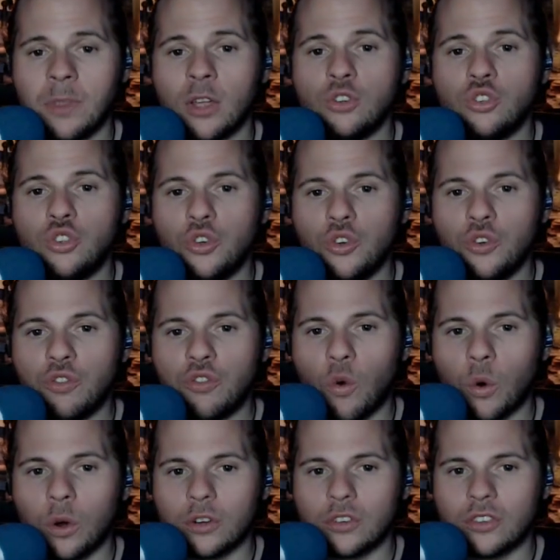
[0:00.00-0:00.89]

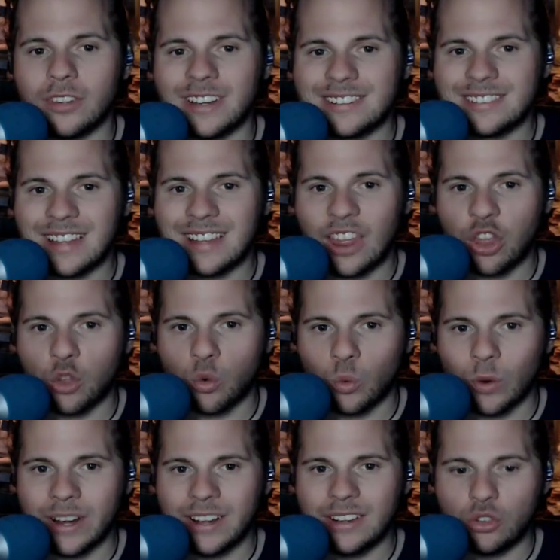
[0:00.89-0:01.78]

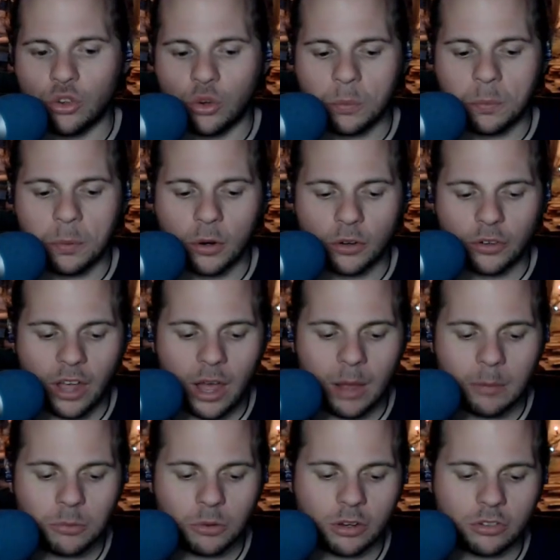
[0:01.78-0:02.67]
2-4-6-3 super.
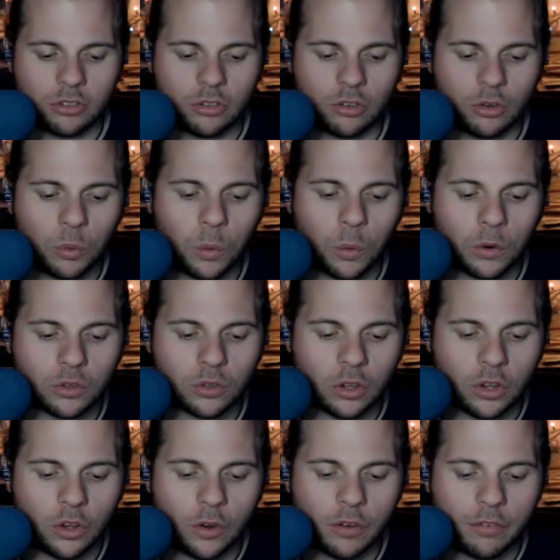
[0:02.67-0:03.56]
Top selection, 2-horse
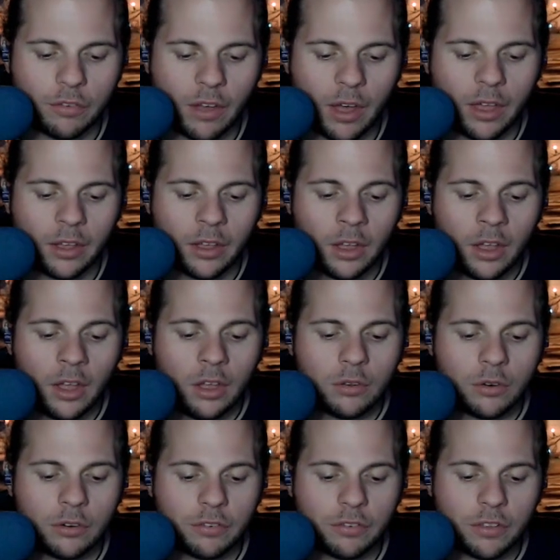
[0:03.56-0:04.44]
unifying.
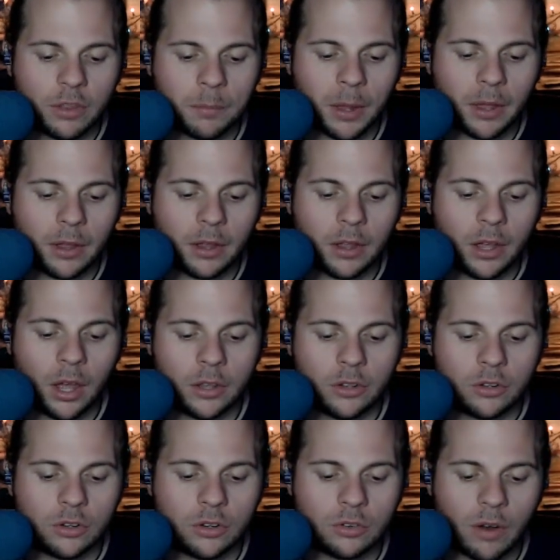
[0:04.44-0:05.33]
They're affiliated by
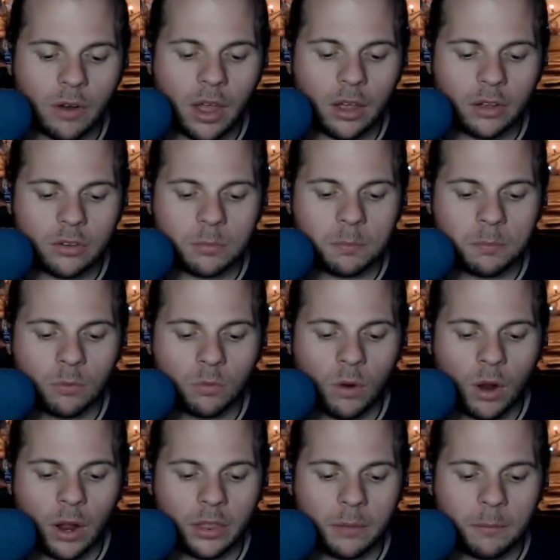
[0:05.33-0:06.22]
Union Rags.
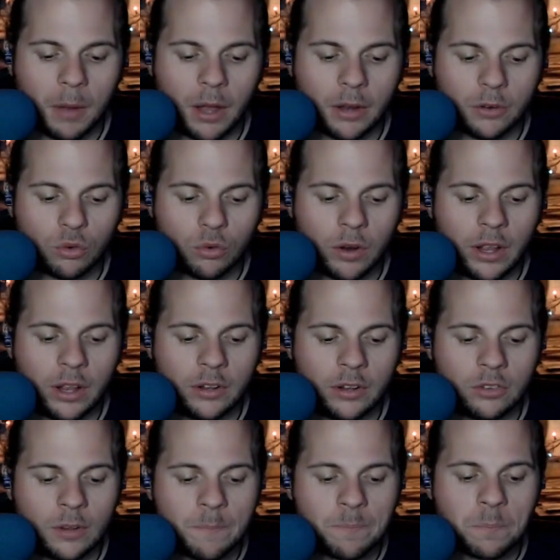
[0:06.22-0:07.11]
Riley Mott
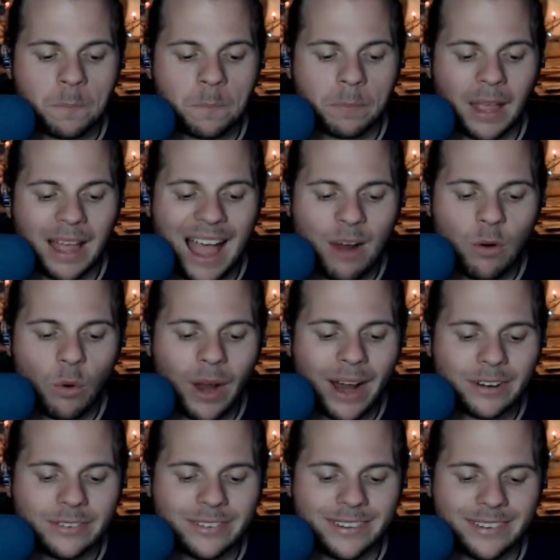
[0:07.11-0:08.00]
trains. Irad
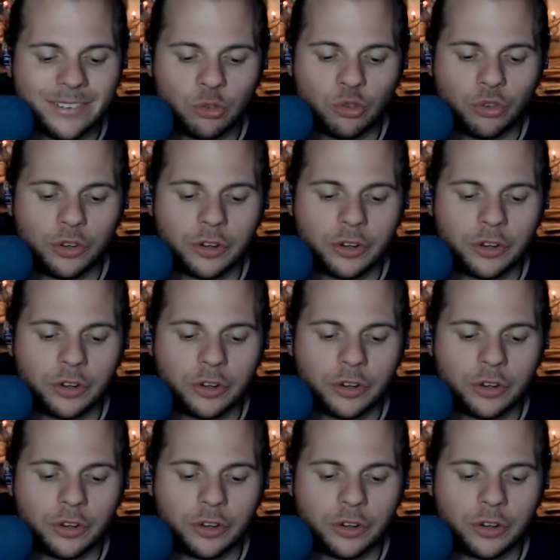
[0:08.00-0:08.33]
Ortiz Jr.